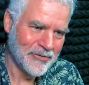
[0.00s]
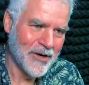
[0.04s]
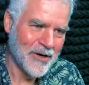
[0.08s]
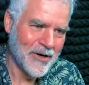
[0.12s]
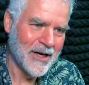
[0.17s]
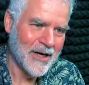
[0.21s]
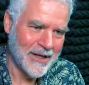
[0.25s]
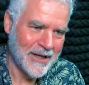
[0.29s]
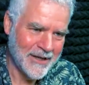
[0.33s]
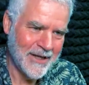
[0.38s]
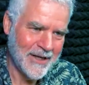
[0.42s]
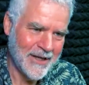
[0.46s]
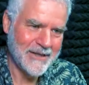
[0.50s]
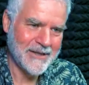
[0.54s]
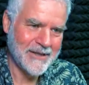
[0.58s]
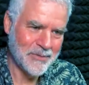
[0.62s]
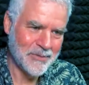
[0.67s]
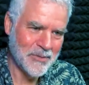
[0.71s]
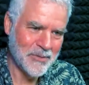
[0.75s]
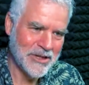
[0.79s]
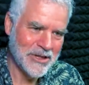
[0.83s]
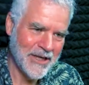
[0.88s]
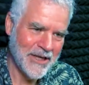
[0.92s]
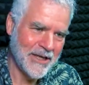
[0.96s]
really need
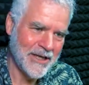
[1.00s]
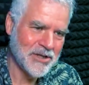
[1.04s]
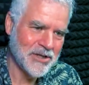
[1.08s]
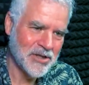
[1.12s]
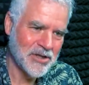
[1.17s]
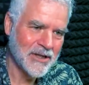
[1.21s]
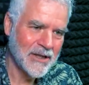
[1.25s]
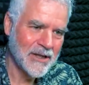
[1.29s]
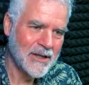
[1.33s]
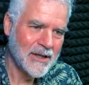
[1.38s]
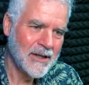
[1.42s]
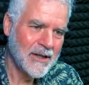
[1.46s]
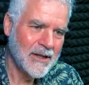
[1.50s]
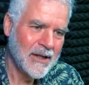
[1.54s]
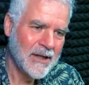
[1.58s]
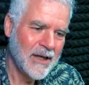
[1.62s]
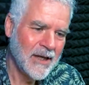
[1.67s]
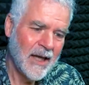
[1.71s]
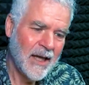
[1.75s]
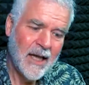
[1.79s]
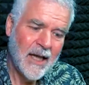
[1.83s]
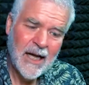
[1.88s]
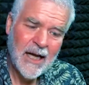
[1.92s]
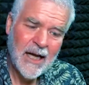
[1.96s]
some attention mm-hmm.